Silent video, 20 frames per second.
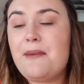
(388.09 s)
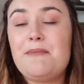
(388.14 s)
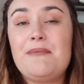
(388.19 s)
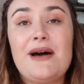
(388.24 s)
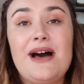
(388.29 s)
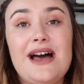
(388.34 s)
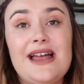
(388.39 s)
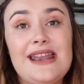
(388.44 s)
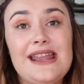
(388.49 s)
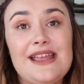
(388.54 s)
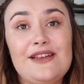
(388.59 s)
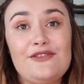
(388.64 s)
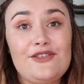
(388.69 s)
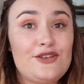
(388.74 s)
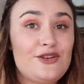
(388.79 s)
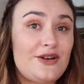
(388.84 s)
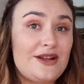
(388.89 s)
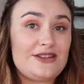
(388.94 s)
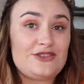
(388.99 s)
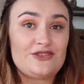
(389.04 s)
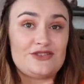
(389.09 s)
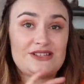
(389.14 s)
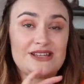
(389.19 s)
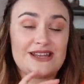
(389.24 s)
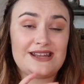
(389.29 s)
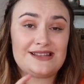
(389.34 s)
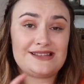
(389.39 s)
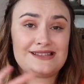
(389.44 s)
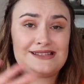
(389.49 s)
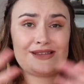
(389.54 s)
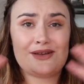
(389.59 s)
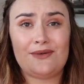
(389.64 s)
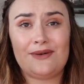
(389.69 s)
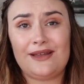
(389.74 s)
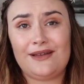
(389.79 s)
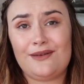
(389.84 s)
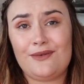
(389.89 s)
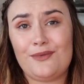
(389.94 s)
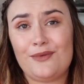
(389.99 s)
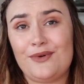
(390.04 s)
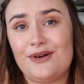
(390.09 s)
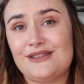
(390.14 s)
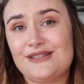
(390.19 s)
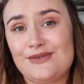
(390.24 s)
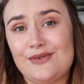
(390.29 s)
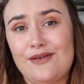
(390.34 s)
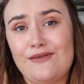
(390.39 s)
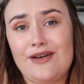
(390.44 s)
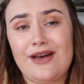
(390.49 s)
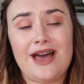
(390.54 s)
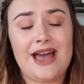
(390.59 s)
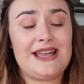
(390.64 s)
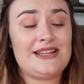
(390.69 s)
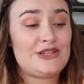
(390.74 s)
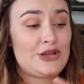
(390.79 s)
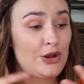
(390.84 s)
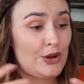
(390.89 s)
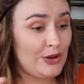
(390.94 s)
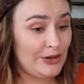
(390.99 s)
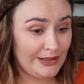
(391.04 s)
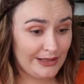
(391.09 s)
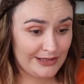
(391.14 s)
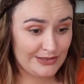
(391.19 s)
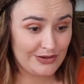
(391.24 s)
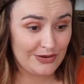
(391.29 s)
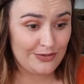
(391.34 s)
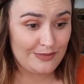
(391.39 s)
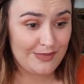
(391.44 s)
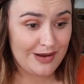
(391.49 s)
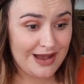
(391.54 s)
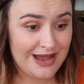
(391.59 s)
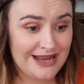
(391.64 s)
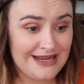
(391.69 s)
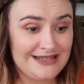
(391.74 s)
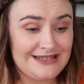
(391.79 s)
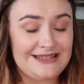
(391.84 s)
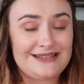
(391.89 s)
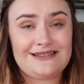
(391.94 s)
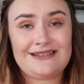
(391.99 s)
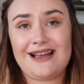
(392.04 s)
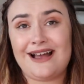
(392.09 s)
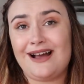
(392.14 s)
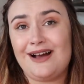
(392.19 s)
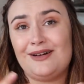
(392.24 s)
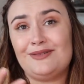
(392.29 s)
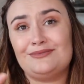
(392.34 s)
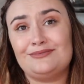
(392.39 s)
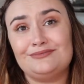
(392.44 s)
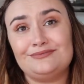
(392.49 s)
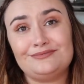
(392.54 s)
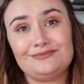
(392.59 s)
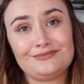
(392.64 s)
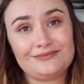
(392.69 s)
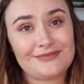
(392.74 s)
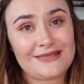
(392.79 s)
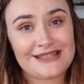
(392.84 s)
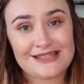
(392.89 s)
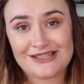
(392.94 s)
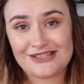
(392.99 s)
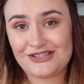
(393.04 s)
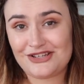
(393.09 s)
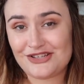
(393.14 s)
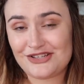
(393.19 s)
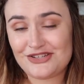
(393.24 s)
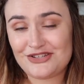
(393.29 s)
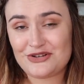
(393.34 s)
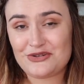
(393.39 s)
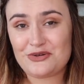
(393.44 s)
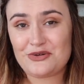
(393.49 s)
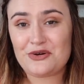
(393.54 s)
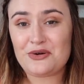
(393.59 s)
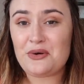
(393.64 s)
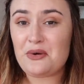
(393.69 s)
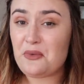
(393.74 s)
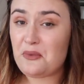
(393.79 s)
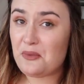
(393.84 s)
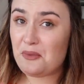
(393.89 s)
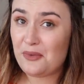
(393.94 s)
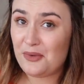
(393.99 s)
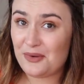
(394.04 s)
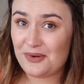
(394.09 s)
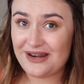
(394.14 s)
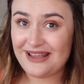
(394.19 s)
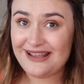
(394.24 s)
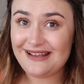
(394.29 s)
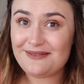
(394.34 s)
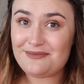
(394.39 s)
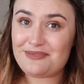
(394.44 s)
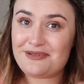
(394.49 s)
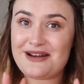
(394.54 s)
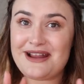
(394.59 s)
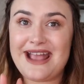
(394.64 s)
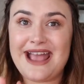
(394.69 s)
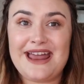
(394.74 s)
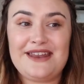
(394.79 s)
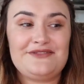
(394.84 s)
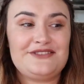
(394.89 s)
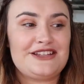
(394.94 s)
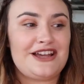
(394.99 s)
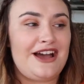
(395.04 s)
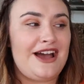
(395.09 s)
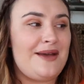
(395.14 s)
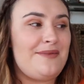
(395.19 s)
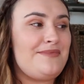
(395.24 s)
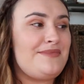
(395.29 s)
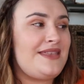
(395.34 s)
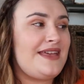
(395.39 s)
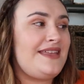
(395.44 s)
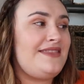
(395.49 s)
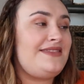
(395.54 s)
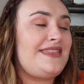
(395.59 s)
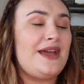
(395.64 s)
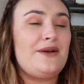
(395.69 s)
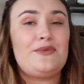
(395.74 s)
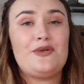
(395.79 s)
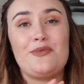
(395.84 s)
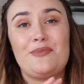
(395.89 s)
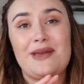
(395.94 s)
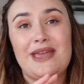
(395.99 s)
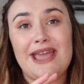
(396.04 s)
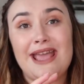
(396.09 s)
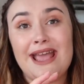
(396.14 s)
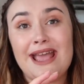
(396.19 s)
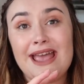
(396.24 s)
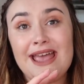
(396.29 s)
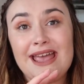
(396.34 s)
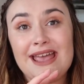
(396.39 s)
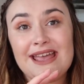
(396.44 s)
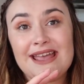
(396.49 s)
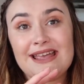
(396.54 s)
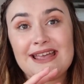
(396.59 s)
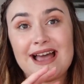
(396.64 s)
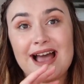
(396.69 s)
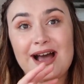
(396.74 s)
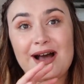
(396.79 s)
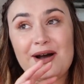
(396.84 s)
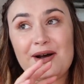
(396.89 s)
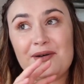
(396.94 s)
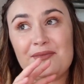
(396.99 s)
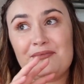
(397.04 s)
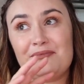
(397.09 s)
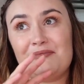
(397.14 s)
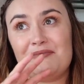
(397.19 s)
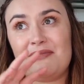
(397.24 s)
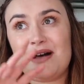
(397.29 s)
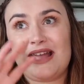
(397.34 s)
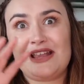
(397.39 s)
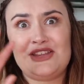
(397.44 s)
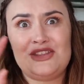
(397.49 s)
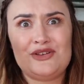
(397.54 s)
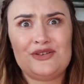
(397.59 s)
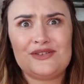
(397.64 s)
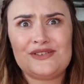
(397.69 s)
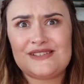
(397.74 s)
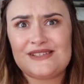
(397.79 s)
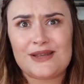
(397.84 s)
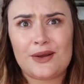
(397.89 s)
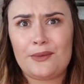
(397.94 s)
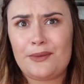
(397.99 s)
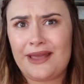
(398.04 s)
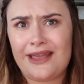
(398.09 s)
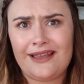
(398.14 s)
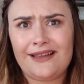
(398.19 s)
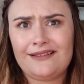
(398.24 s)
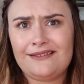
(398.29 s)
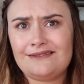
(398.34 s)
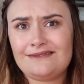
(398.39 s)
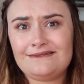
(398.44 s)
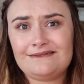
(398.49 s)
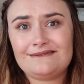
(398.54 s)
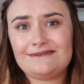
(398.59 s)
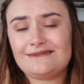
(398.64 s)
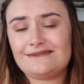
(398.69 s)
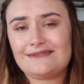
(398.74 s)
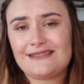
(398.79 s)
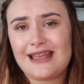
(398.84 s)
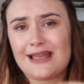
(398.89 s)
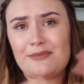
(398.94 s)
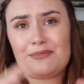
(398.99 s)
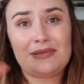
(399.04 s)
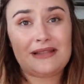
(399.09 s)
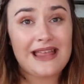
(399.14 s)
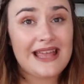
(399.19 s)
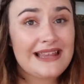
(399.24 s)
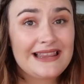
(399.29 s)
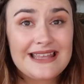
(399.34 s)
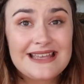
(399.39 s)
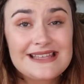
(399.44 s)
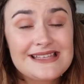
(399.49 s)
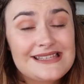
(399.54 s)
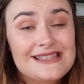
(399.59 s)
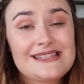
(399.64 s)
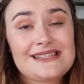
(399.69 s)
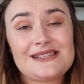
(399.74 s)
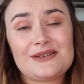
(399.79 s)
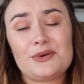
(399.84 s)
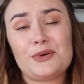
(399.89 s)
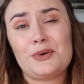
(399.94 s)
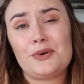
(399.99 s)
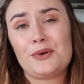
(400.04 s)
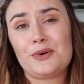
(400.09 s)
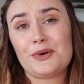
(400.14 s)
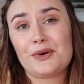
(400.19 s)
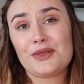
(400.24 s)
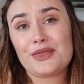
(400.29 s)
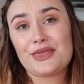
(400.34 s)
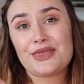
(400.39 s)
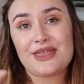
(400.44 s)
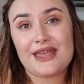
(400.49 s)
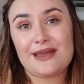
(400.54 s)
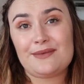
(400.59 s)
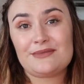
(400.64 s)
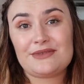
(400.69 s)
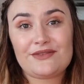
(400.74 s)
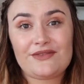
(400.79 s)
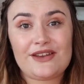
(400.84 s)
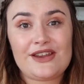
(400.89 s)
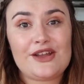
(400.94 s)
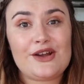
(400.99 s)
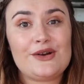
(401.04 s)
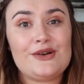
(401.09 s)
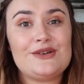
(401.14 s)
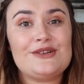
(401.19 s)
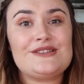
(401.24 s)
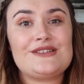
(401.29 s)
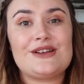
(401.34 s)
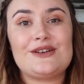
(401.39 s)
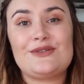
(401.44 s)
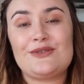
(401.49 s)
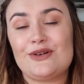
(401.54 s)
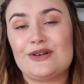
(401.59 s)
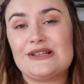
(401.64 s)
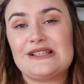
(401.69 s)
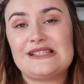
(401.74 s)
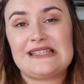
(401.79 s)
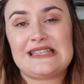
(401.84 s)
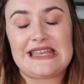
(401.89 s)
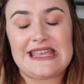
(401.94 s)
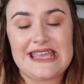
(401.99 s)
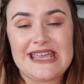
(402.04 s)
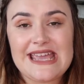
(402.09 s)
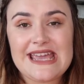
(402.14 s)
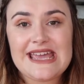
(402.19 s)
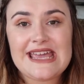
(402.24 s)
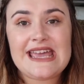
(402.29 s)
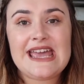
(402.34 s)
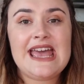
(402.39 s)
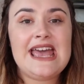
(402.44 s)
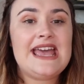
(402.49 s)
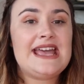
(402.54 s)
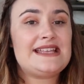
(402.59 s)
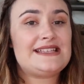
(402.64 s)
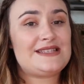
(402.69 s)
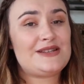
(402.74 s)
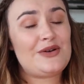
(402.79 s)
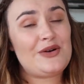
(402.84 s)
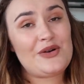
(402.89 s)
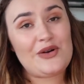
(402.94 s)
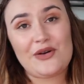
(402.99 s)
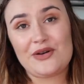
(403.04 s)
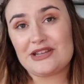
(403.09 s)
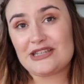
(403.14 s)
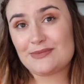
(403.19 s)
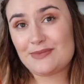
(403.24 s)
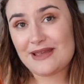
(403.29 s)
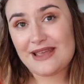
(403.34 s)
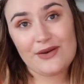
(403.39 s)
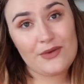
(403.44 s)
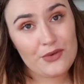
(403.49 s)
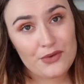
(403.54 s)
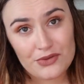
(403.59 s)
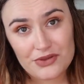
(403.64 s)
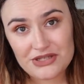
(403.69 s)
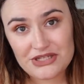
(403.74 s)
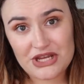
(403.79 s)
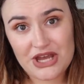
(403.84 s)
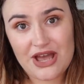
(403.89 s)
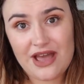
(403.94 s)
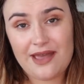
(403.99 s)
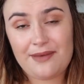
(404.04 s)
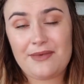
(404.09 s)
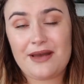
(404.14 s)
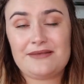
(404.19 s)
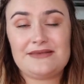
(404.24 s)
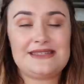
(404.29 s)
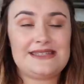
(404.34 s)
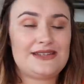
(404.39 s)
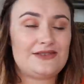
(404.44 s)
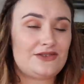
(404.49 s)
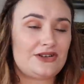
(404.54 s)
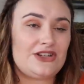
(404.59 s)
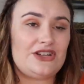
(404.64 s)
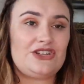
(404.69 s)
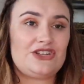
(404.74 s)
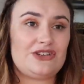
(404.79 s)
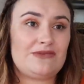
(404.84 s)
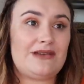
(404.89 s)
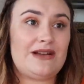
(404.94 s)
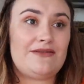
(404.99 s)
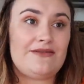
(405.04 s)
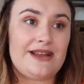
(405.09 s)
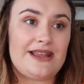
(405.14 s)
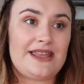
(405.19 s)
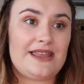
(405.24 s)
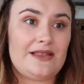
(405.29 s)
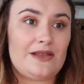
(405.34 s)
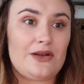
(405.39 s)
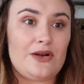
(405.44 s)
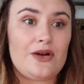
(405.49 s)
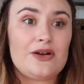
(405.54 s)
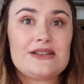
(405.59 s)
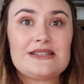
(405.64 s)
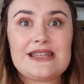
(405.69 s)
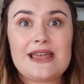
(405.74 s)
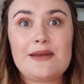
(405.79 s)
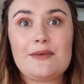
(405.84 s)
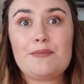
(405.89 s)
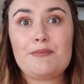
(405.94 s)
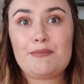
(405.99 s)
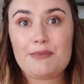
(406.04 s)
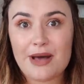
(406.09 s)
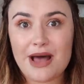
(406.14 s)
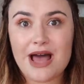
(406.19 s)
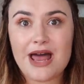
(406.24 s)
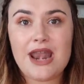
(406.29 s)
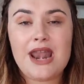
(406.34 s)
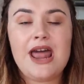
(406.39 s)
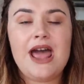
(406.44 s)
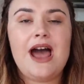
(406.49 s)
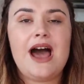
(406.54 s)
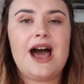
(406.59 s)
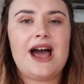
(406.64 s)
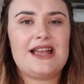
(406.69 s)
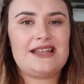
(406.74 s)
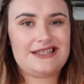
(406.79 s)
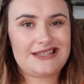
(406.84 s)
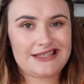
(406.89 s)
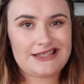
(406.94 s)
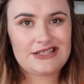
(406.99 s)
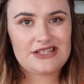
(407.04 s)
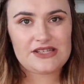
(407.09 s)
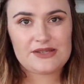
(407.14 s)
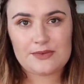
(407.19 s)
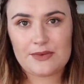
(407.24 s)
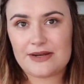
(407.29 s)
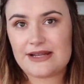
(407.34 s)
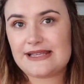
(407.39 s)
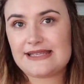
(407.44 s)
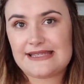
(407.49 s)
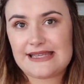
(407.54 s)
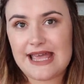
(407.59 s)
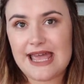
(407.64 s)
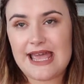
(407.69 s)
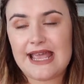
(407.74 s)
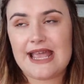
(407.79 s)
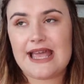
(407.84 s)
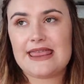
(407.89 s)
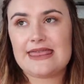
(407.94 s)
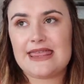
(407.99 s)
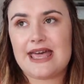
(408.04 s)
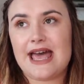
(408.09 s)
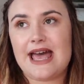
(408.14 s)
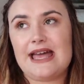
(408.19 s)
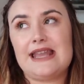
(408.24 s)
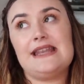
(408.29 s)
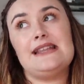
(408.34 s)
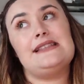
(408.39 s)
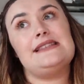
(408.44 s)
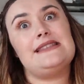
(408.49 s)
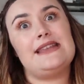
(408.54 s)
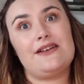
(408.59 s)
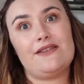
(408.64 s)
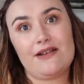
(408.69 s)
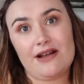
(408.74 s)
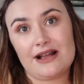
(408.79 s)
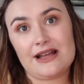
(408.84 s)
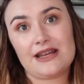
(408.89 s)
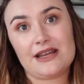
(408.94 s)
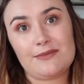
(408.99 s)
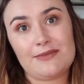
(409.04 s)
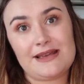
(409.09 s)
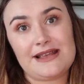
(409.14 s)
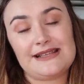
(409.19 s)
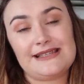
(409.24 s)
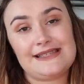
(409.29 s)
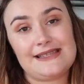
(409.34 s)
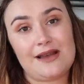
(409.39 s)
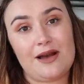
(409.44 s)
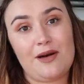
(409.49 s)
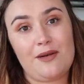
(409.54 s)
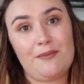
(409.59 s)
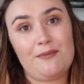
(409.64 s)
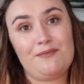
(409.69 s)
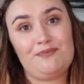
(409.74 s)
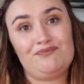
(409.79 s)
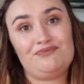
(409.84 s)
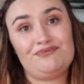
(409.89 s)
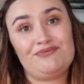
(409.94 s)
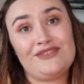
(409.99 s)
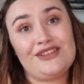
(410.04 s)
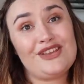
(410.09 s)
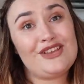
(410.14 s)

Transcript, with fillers: But if you're not interested in sewing whatsoever, I totally don't mind um, this is just your warning pre ahead of time that there will be um, my new sewing like playlist or themed videos across the year. It's not going to be all the time. I'm still going to do my regular content, but I did just want to say that there are going to be some